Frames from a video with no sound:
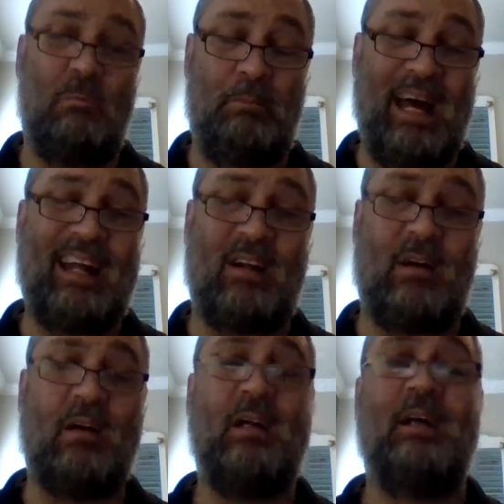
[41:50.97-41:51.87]

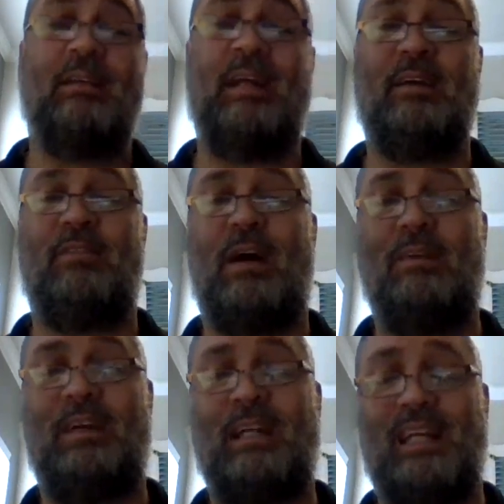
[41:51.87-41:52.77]
better than if
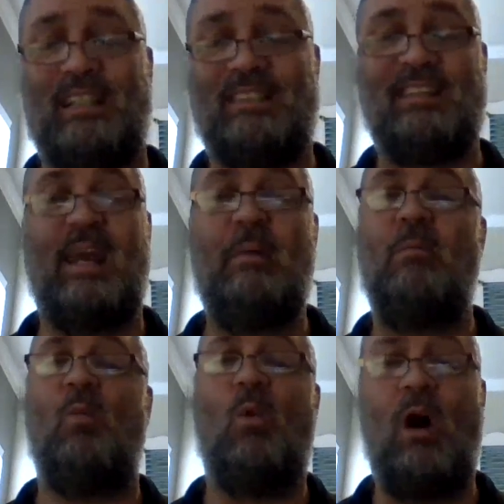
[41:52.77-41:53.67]
I've got that
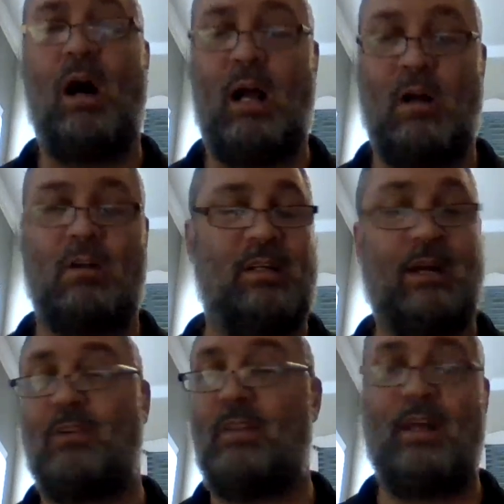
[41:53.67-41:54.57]
same wire,
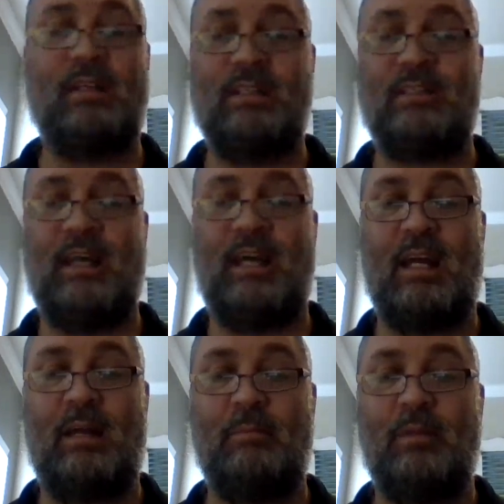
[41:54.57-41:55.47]
everything the
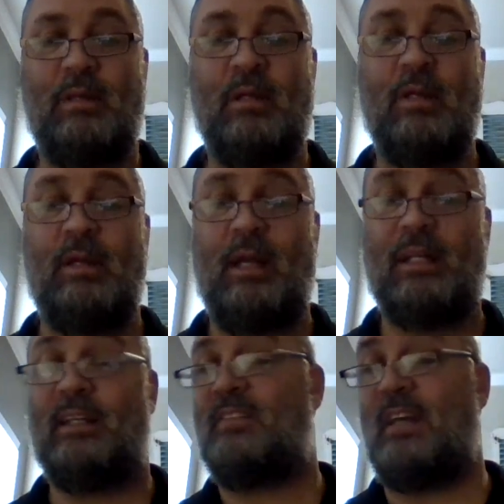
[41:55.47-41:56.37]
same,
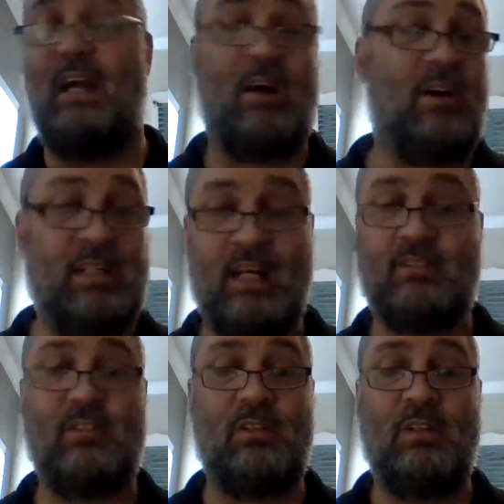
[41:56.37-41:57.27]
in the Sahara
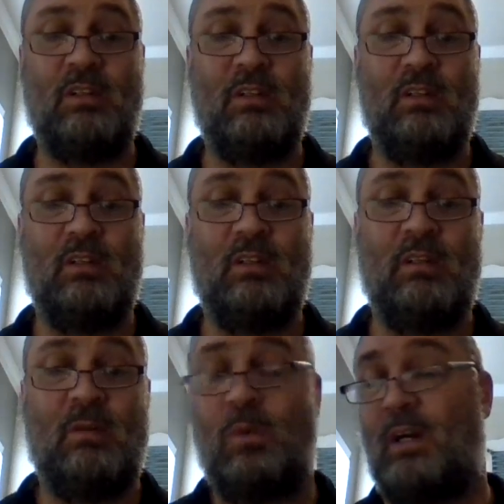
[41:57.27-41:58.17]
Desert
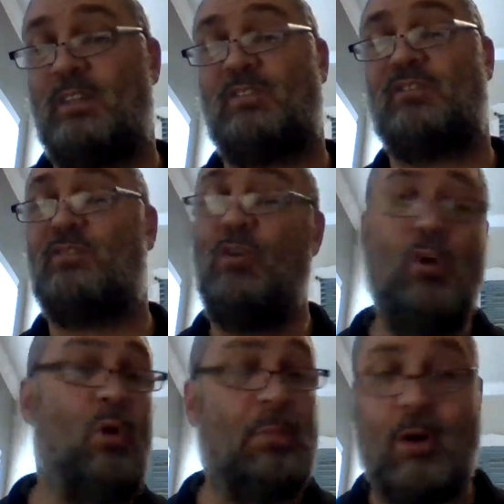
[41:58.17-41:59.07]
where it's
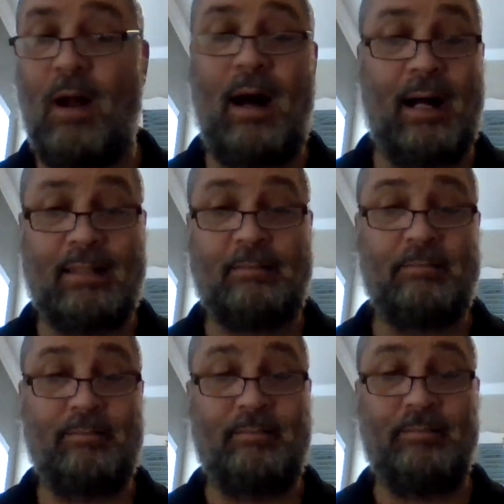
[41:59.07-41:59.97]
super hot,
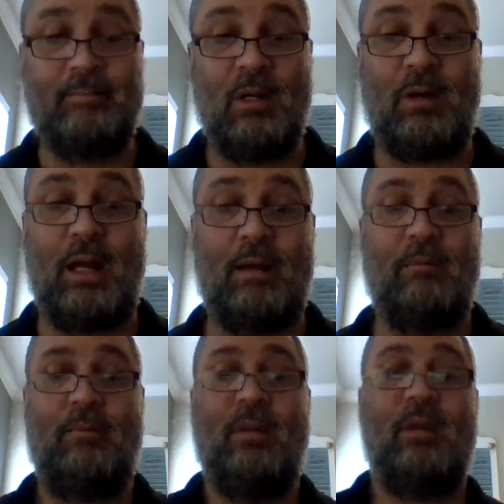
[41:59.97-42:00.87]

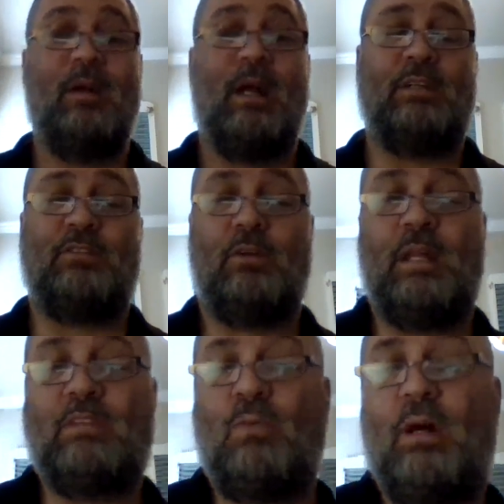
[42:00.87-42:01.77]
okay? And so
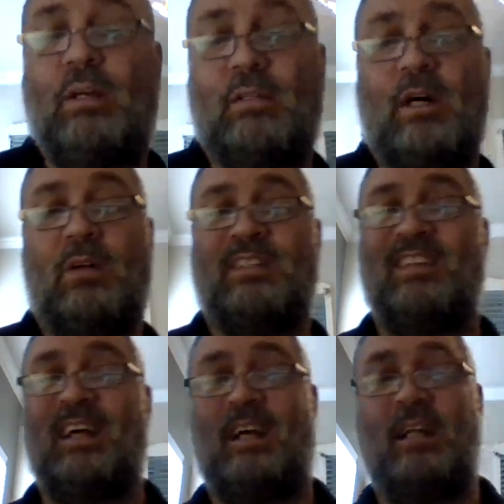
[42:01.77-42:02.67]
that's why you'll notice, like a